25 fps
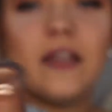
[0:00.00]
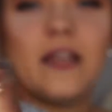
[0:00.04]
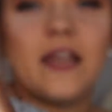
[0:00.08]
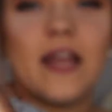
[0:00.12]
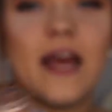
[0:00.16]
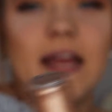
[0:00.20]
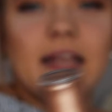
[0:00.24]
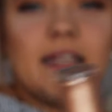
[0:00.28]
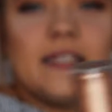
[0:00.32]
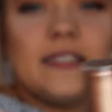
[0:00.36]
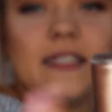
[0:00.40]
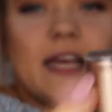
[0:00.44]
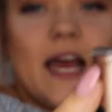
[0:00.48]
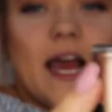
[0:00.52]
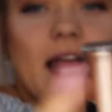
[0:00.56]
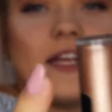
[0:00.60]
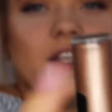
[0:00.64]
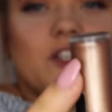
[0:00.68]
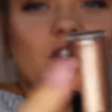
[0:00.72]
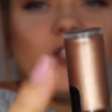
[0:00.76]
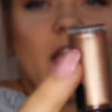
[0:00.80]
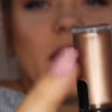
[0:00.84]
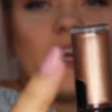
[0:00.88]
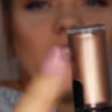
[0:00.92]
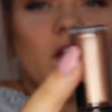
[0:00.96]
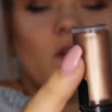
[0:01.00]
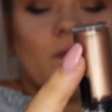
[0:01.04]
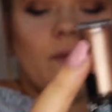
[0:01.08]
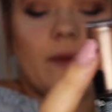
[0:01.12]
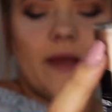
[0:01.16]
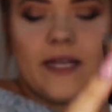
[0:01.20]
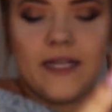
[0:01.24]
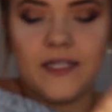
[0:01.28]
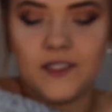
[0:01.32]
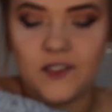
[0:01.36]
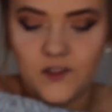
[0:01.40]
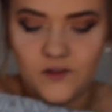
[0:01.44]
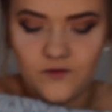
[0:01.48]
a nice eyeshadow
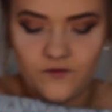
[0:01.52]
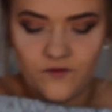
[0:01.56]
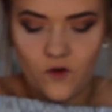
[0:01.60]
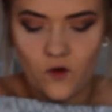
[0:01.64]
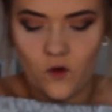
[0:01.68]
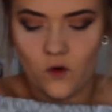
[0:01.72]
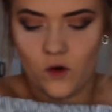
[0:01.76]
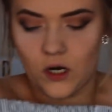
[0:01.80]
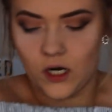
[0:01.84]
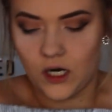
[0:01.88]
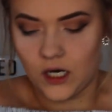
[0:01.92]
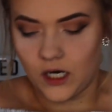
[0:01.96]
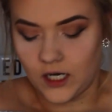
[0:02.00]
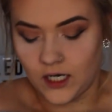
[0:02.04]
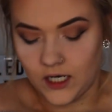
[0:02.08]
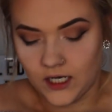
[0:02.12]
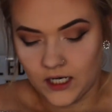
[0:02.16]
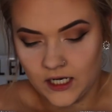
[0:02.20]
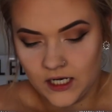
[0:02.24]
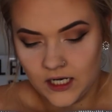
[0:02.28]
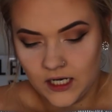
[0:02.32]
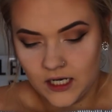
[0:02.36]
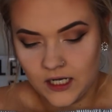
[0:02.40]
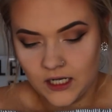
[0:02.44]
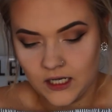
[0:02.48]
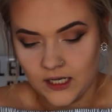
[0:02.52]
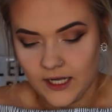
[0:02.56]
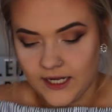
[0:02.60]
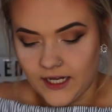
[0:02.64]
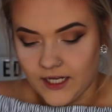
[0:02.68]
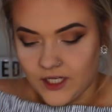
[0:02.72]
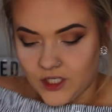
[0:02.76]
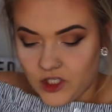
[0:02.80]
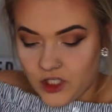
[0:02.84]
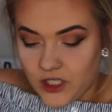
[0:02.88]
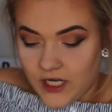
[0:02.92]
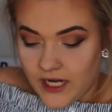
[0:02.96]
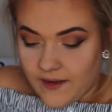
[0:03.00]
base for like a
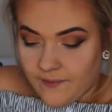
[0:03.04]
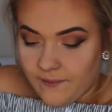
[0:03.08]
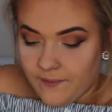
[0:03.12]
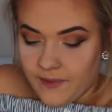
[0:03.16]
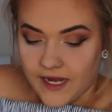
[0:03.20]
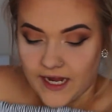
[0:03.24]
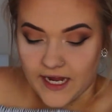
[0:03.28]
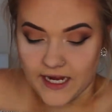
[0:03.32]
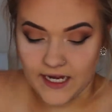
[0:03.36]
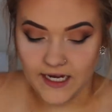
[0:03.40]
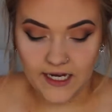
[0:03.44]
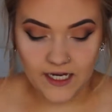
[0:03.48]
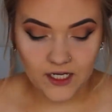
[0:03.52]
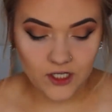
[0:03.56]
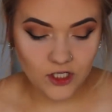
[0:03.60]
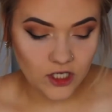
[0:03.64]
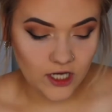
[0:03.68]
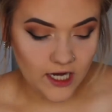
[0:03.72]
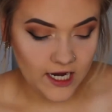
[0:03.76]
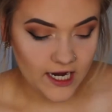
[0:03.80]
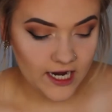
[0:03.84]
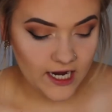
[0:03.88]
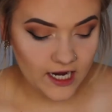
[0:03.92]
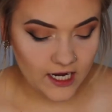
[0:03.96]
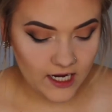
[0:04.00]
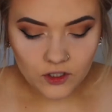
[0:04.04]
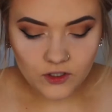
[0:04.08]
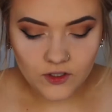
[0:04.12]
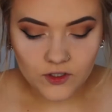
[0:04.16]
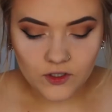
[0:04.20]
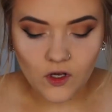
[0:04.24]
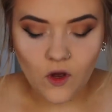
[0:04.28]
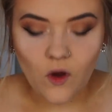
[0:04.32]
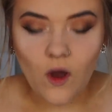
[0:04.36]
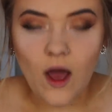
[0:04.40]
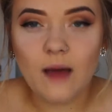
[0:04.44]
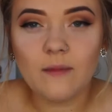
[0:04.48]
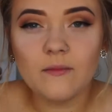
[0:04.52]
champagne-y shade. So
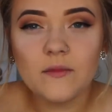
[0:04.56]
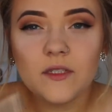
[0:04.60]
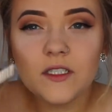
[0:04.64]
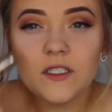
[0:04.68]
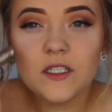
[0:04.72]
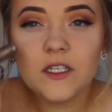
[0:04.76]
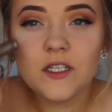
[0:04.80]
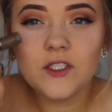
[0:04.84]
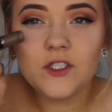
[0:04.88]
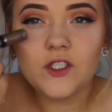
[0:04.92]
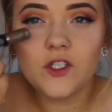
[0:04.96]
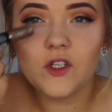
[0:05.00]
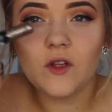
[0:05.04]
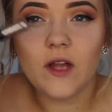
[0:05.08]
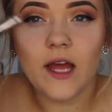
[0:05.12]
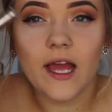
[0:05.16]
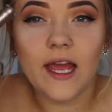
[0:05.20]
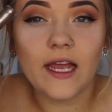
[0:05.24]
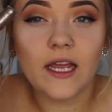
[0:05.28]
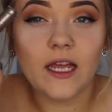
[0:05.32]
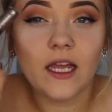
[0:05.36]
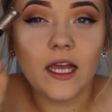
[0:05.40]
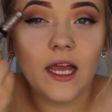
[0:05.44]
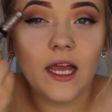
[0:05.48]
I'm just gonna do like